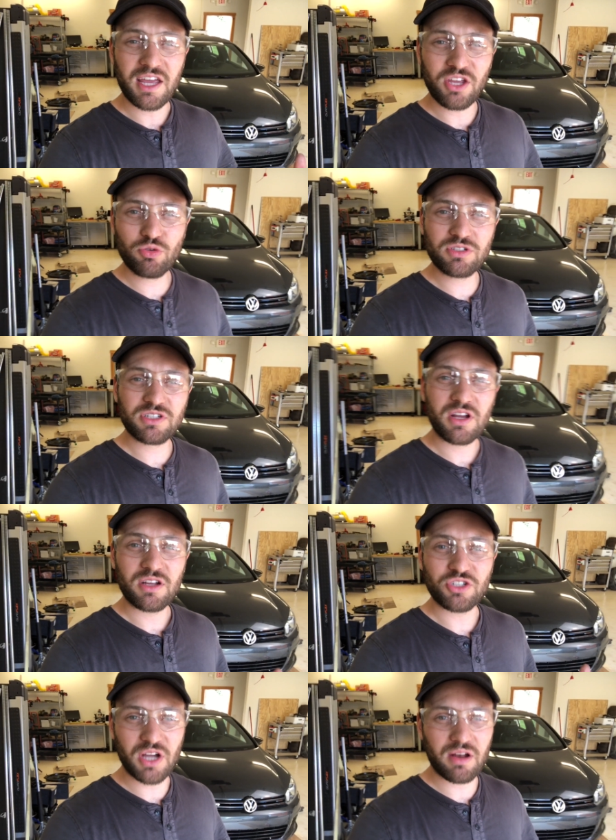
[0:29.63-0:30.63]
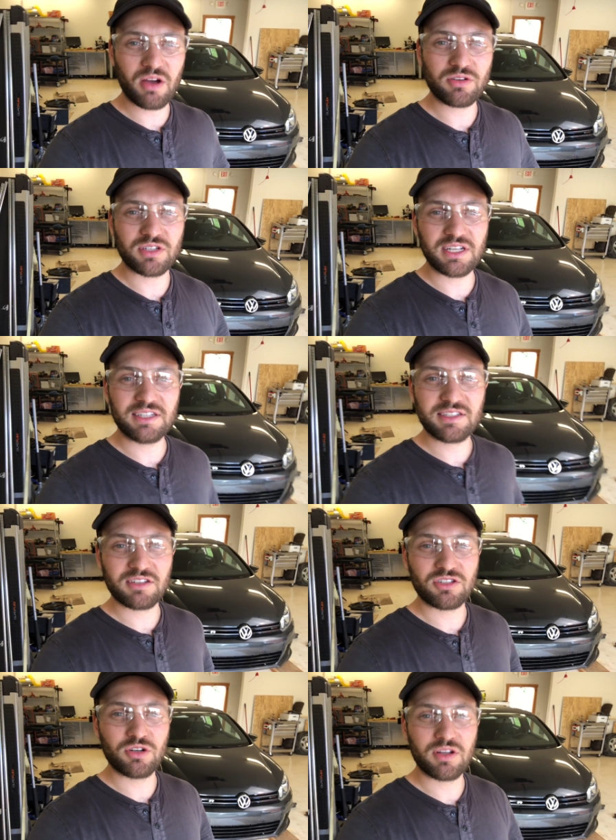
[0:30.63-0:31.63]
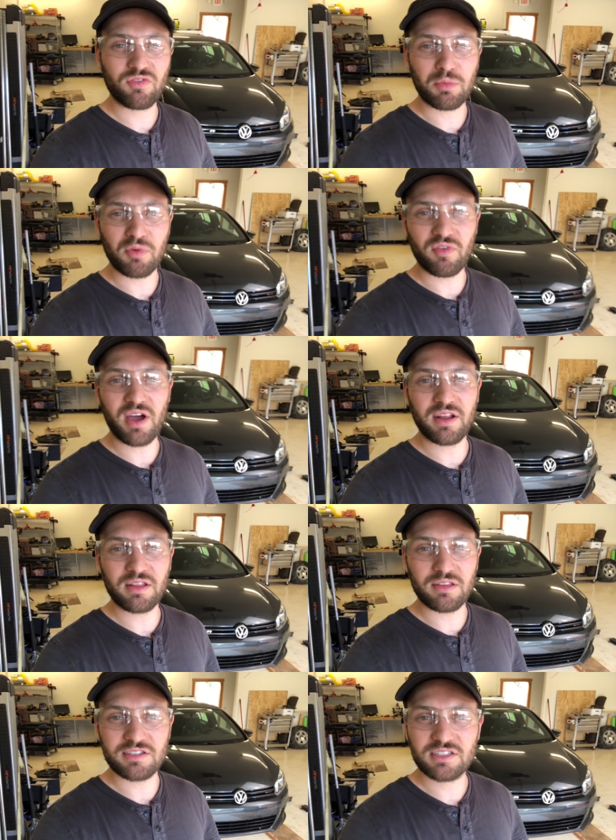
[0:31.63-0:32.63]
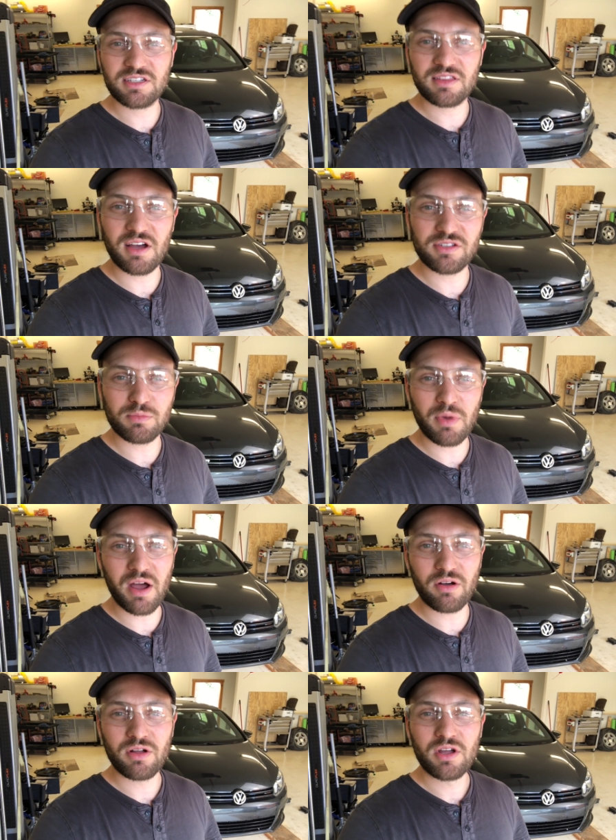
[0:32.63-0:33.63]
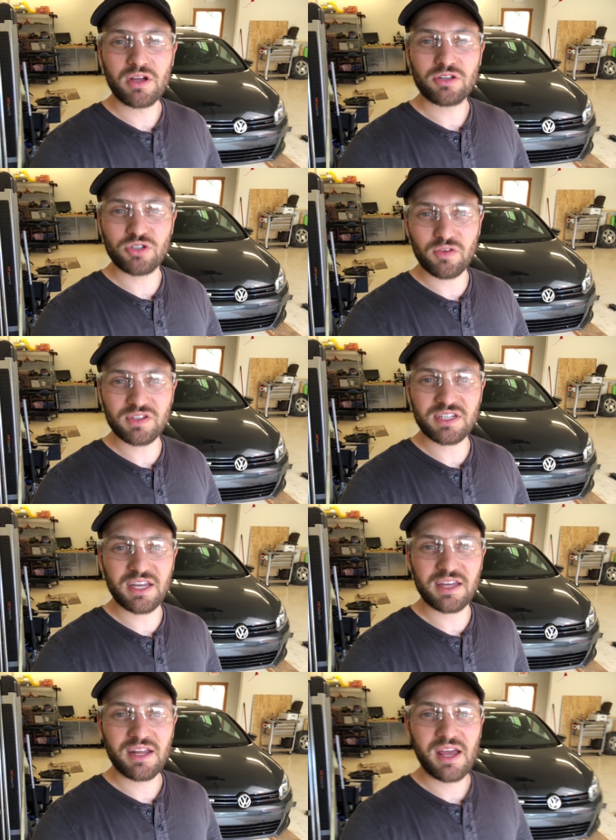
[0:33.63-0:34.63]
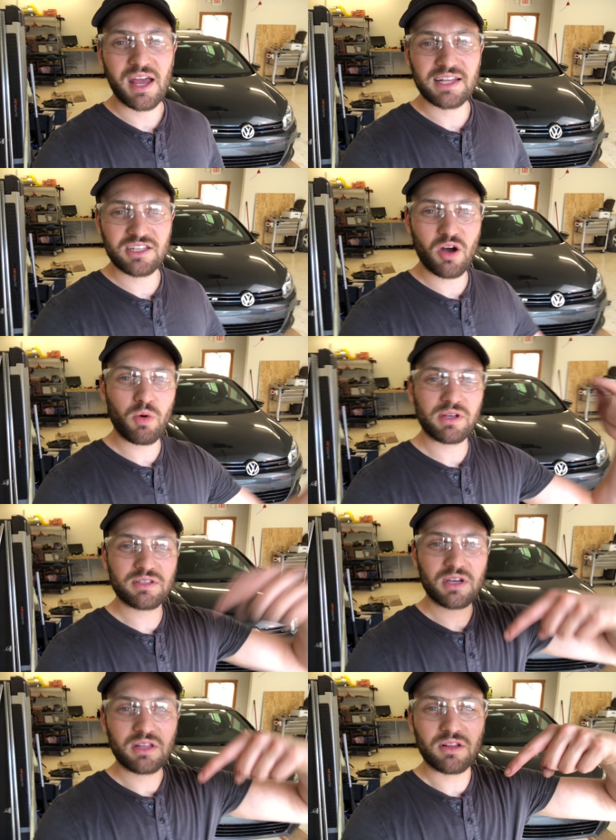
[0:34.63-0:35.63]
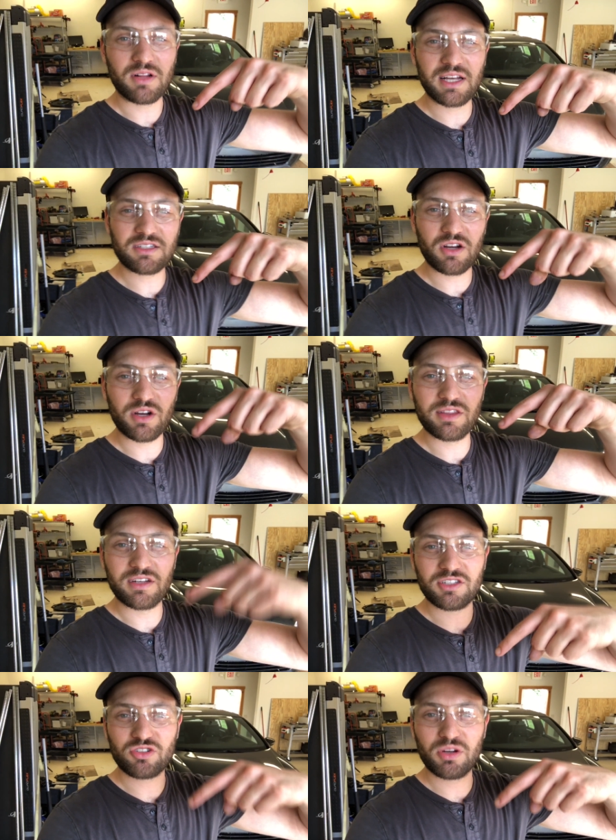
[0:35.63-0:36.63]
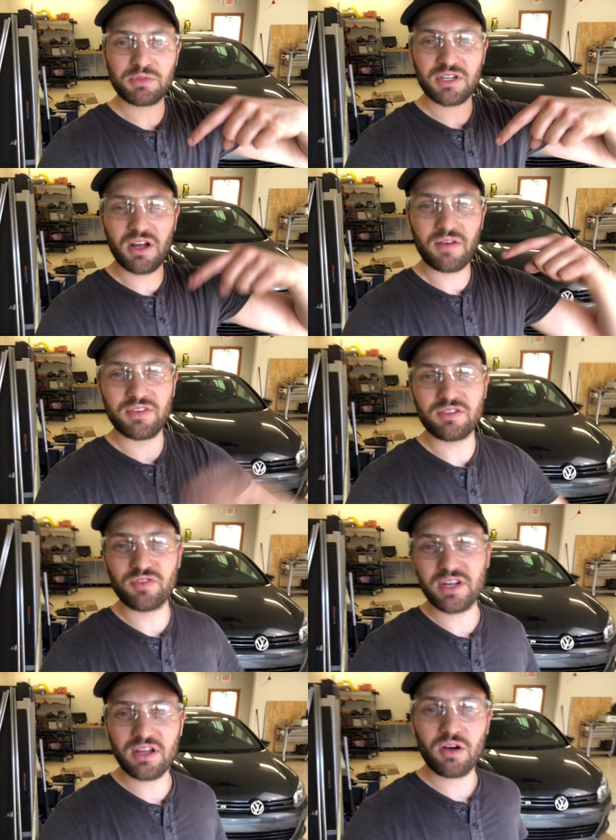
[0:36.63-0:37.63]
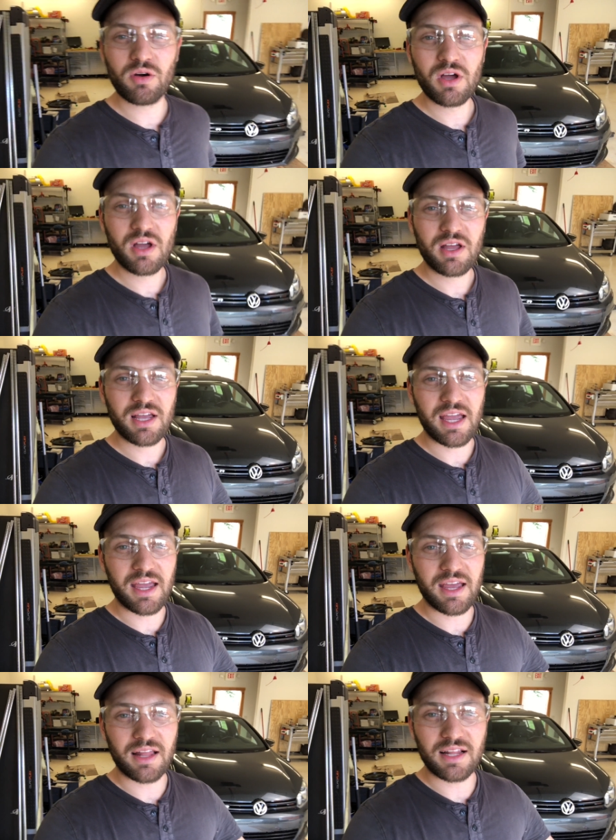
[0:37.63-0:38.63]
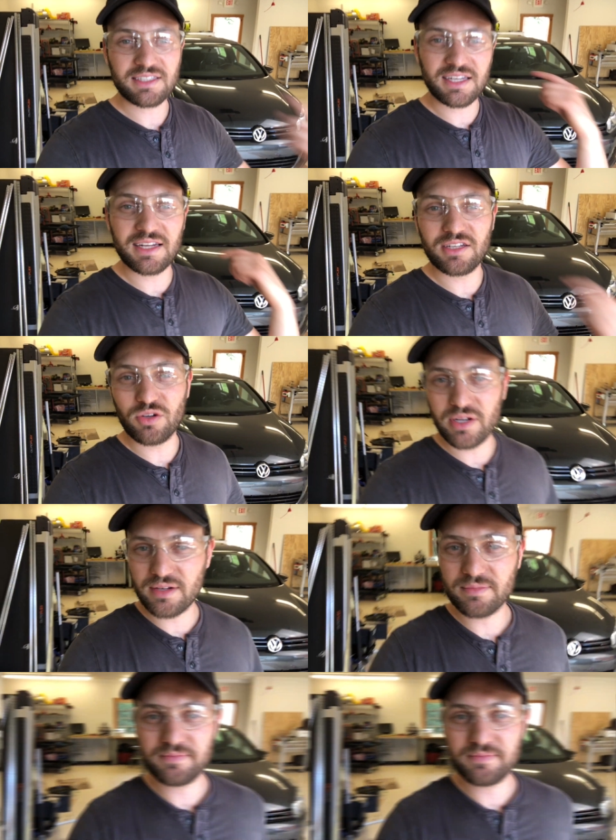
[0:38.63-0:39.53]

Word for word: Huge shout out to E C S Tuning for providing the sixty thousand mile service kit. As always, the links are in the description of this video, and let's get into it.